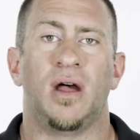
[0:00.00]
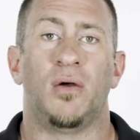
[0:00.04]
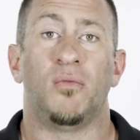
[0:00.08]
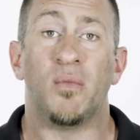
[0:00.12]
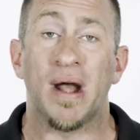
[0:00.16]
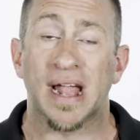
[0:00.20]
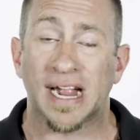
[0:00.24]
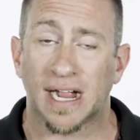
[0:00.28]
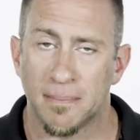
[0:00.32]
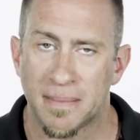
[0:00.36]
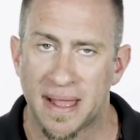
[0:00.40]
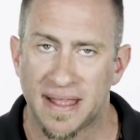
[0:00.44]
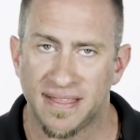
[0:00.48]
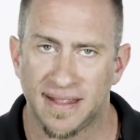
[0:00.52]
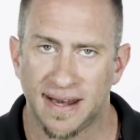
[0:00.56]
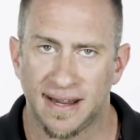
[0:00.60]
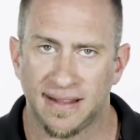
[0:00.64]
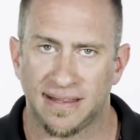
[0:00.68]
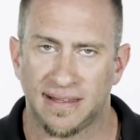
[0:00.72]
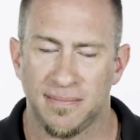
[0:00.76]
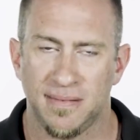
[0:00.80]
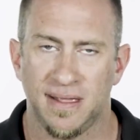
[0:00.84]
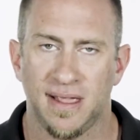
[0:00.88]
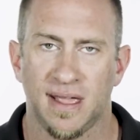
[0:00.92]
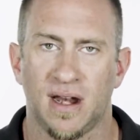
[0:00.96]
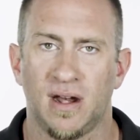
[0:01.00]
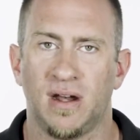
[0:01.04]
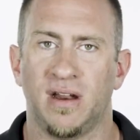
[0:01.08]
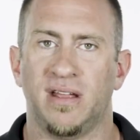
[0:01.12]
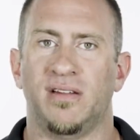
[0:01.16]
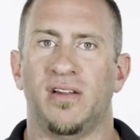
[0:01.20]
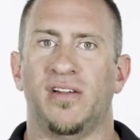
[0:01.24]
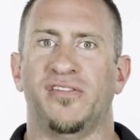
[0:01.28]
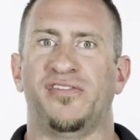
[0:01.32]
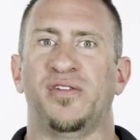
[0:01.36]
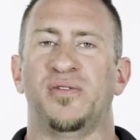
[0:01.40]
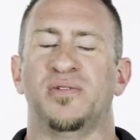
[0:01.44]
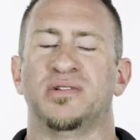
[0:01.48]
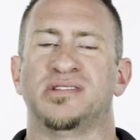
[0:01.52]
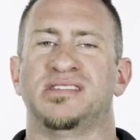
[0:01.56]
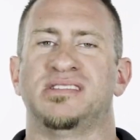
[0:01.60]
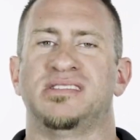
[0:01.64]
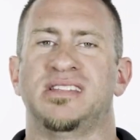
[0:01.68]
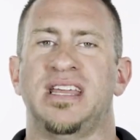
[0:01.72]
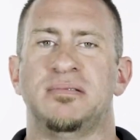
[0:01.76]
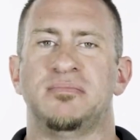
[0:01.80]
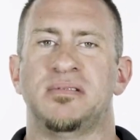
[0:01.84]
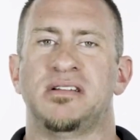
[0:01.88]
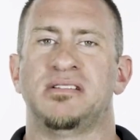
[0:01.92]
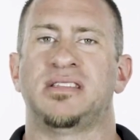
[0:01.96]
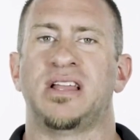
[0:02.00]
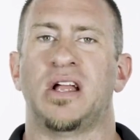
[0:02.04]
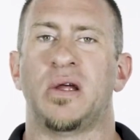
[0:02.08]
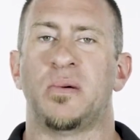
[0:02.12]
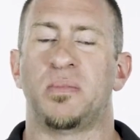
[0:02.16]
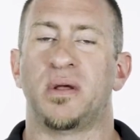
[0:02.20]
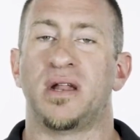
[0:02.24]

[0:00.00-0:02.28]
recommended it to me. I don't even know if he wants his name out there,